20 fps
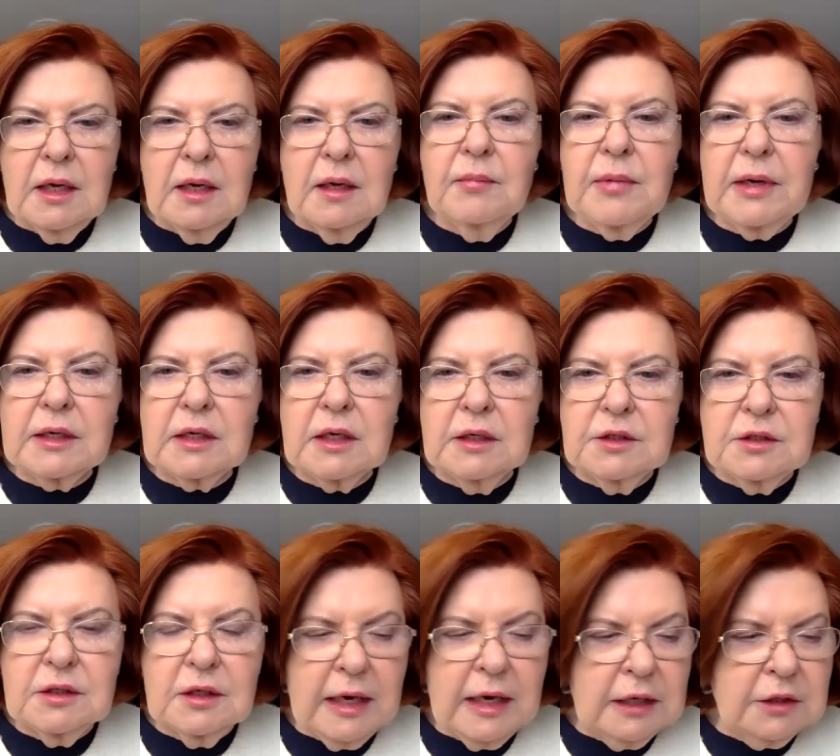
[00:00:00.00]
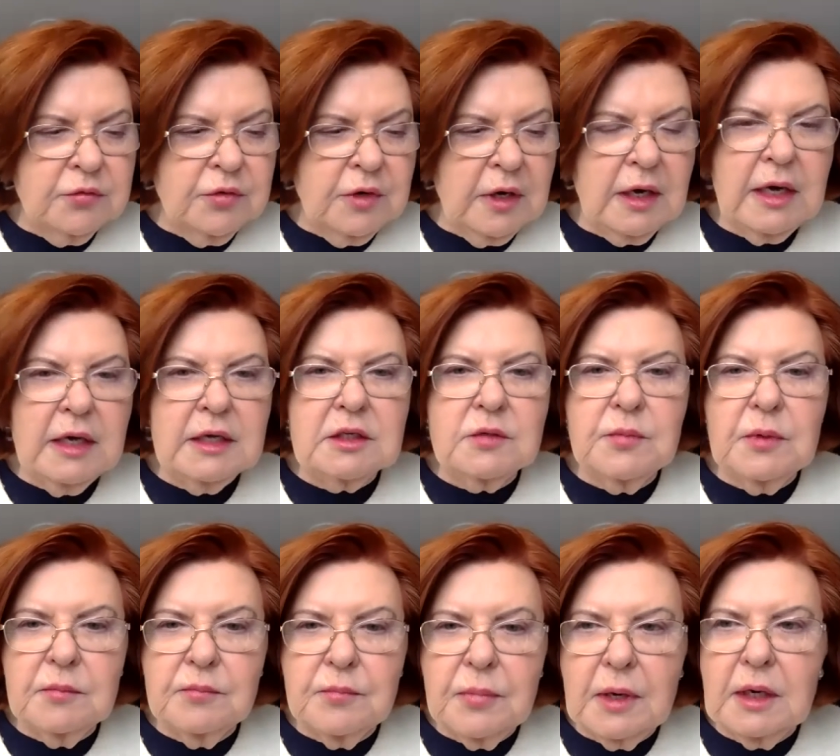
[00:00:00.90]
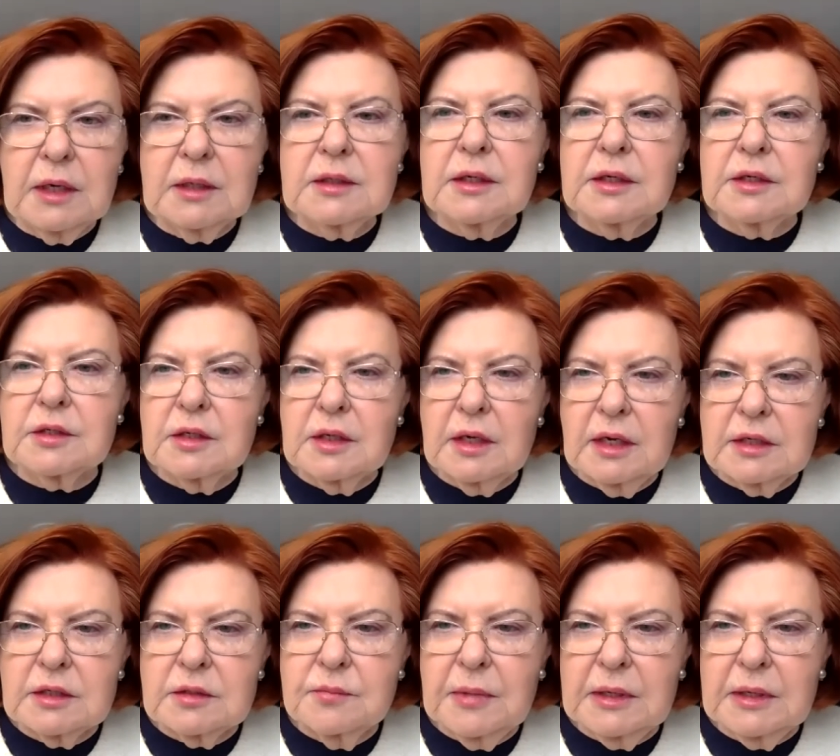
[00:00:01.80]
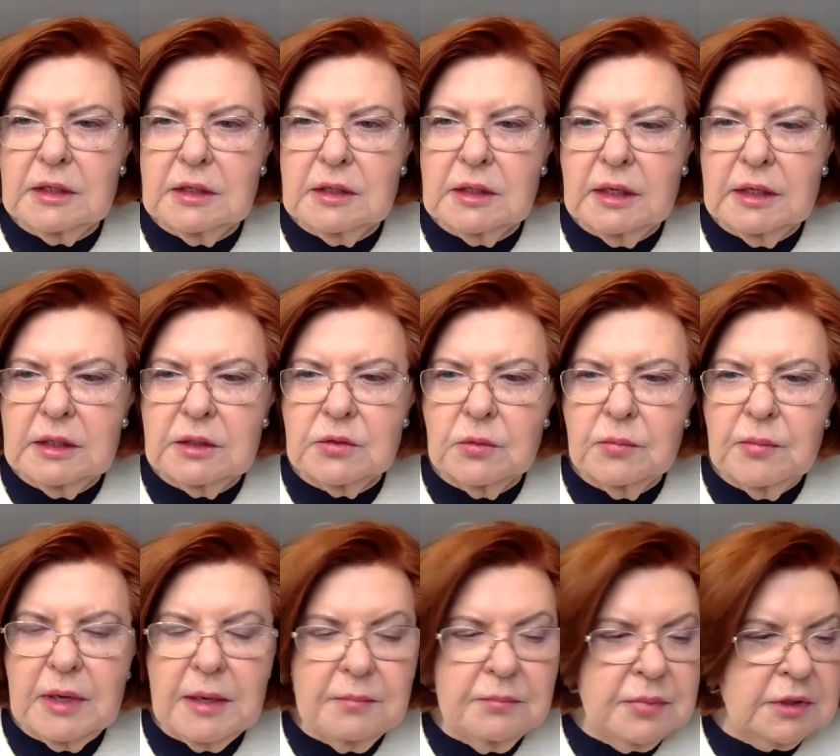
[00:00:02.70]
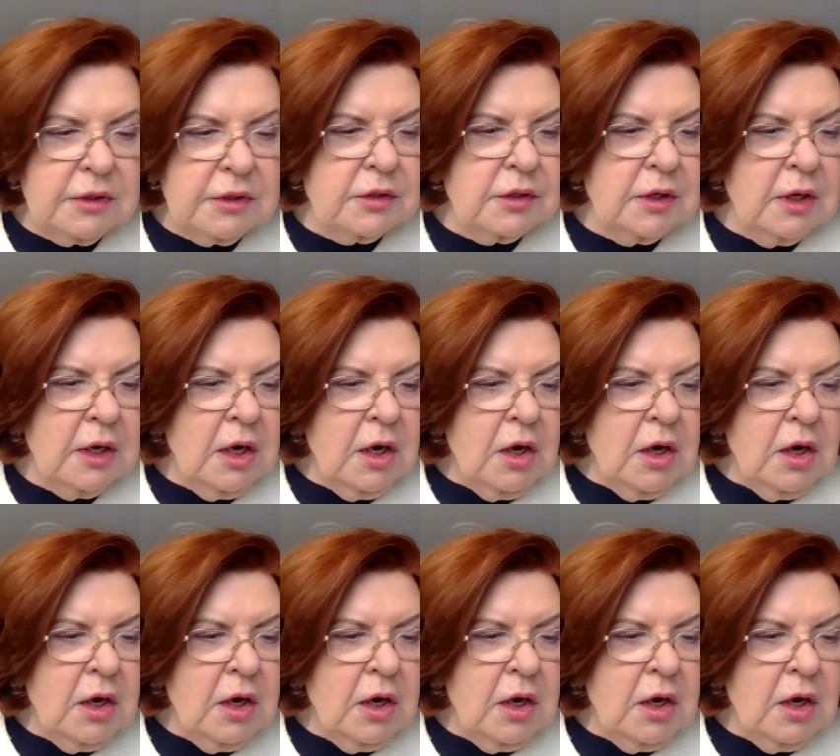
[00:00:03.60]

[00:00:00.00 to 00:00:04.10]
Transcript: My country, Latvia, has been part, as many NATO members,